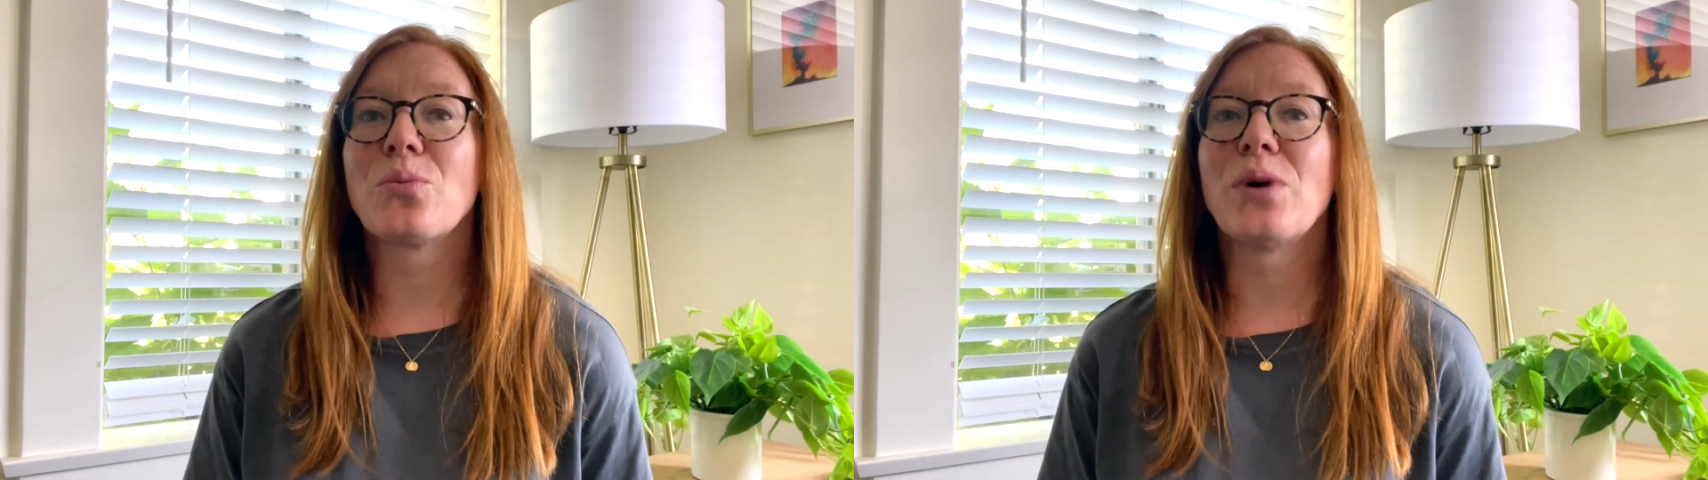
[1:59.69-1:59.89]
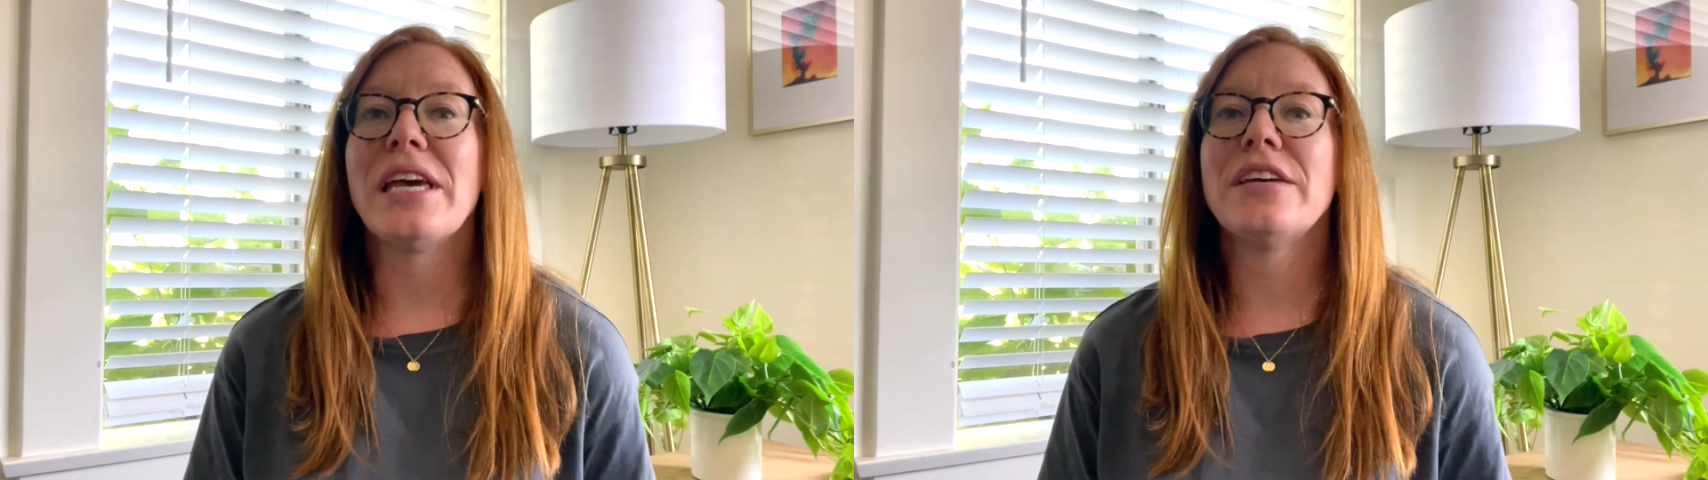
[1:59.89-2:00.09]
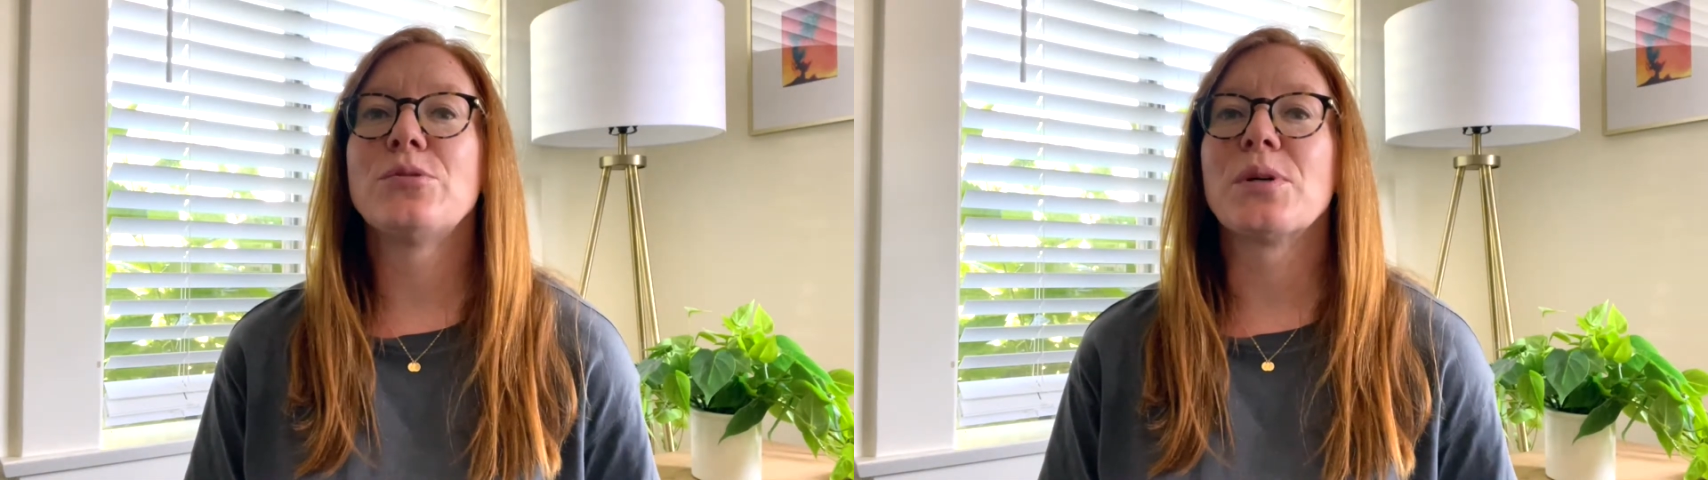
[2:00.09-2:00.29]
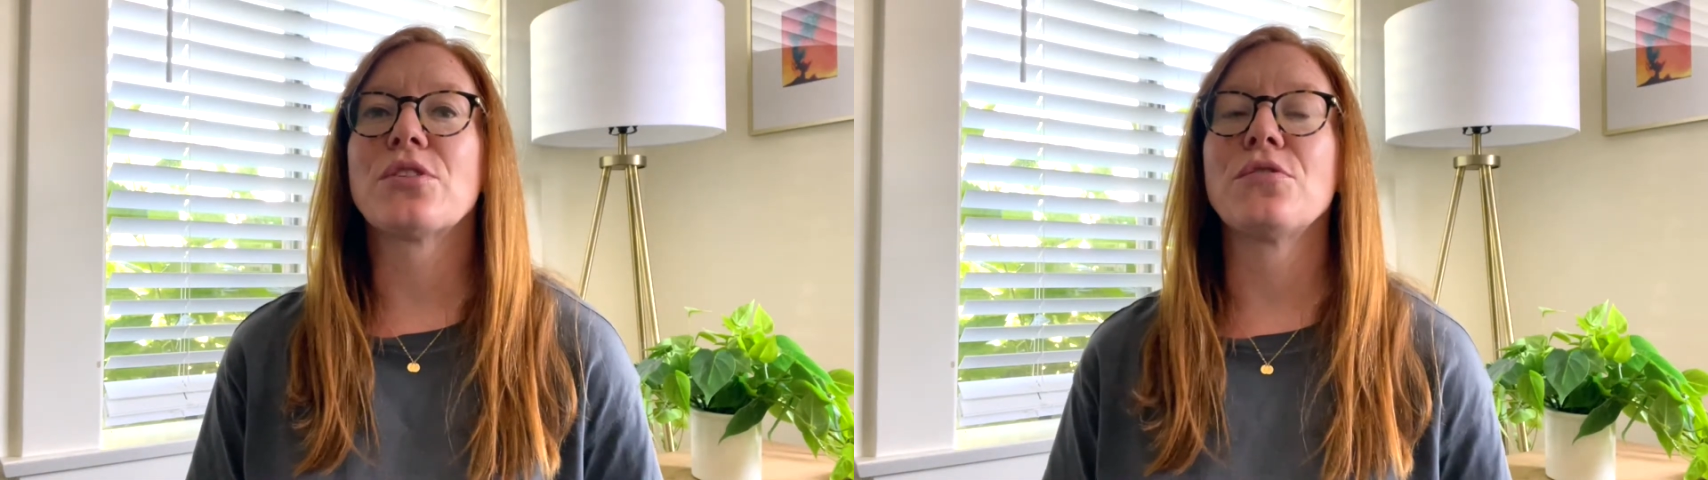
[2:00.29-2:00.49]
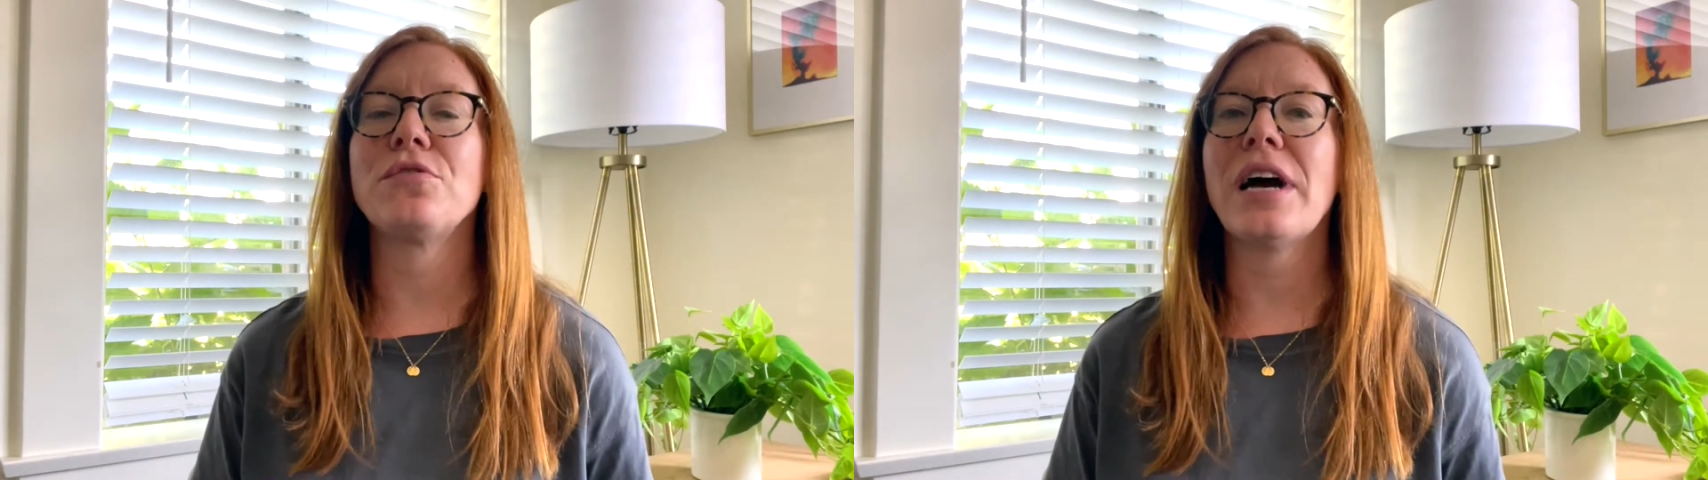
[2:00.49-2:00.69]
waved, but
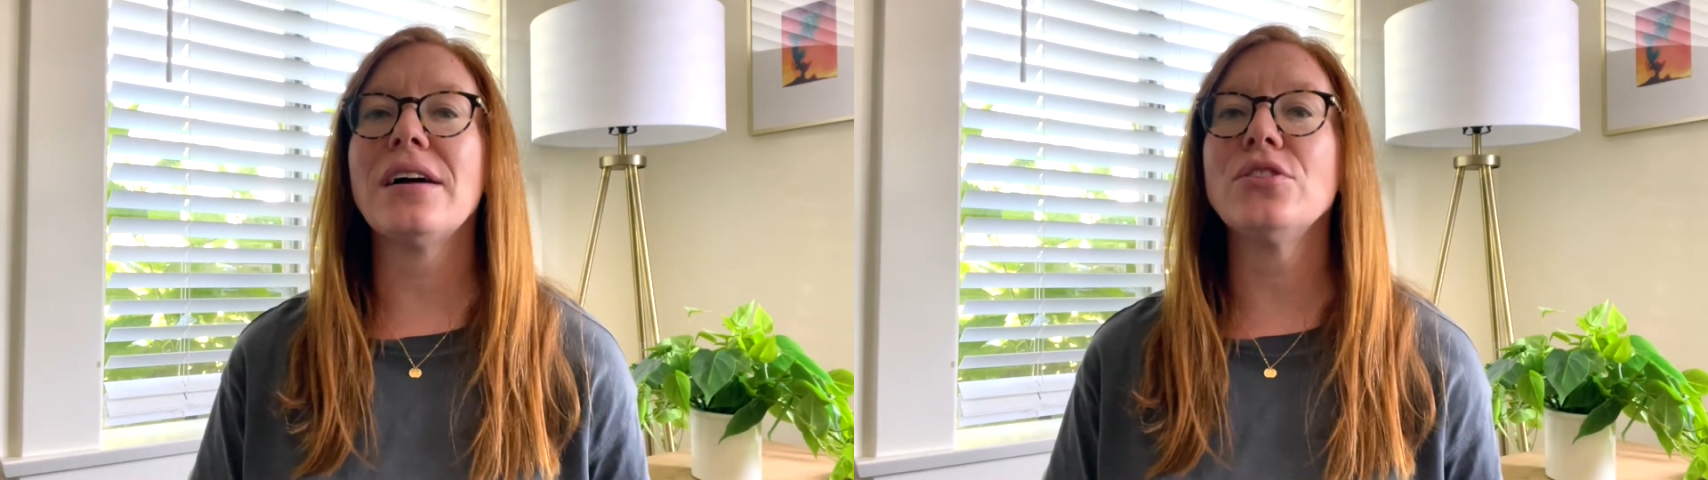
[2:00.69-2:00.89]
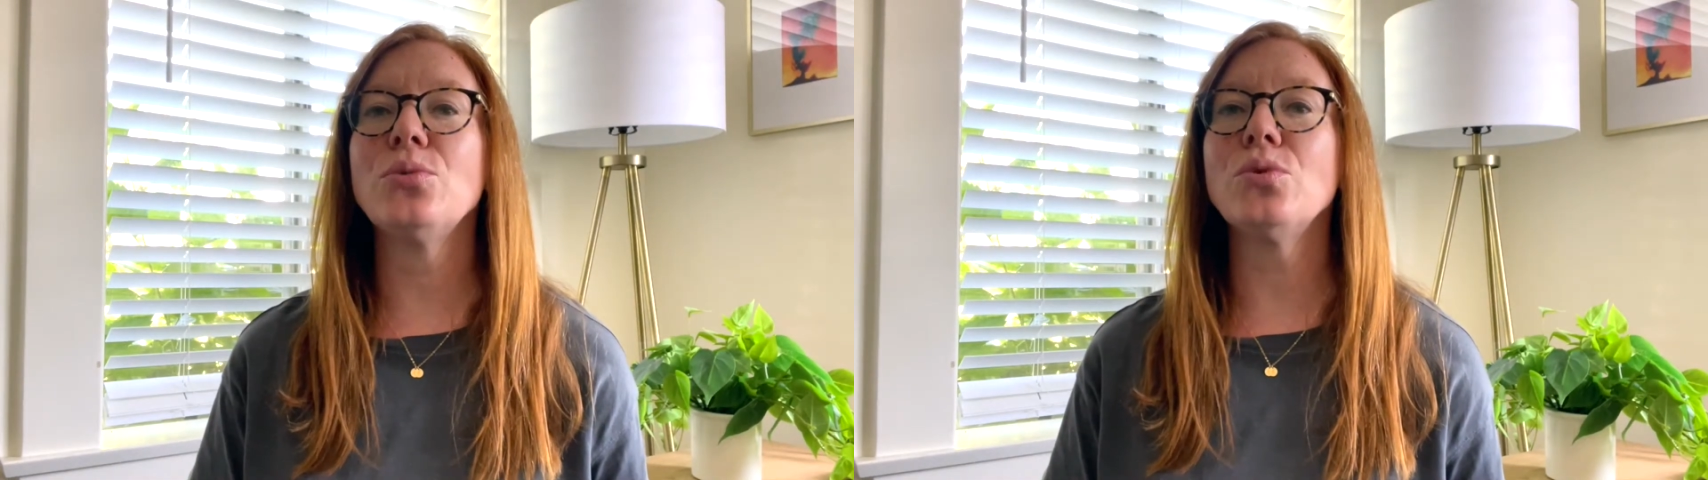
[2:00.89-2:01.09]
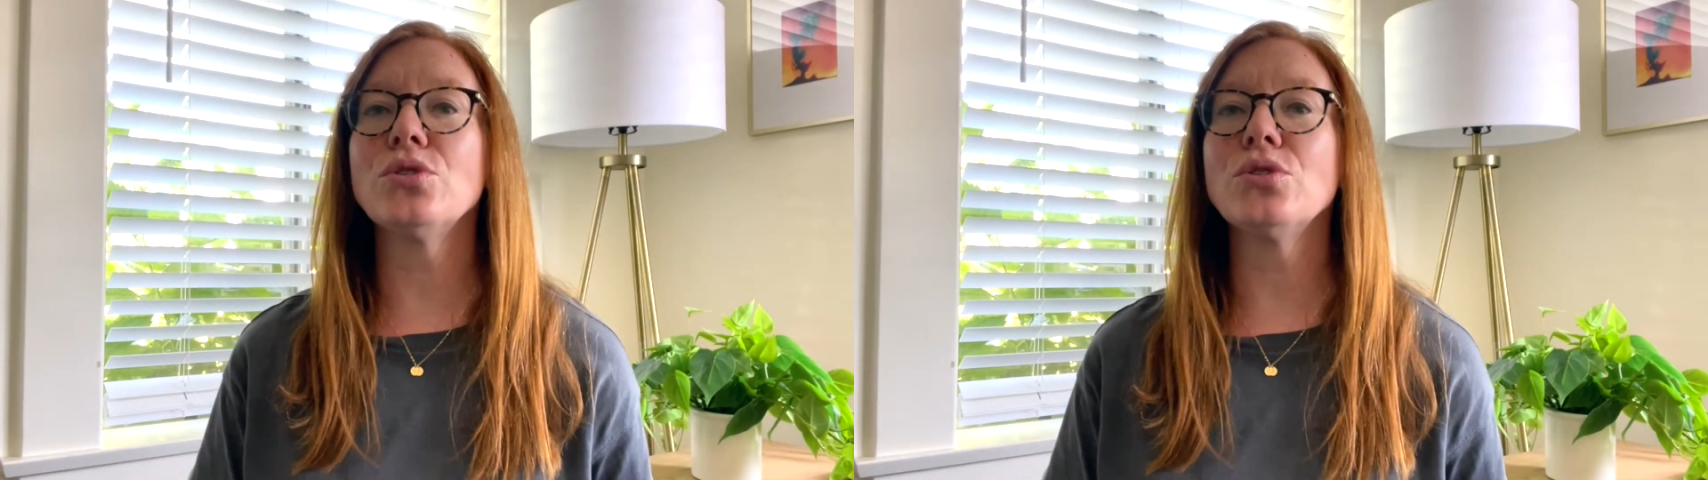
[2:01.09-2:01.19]
the fact that we're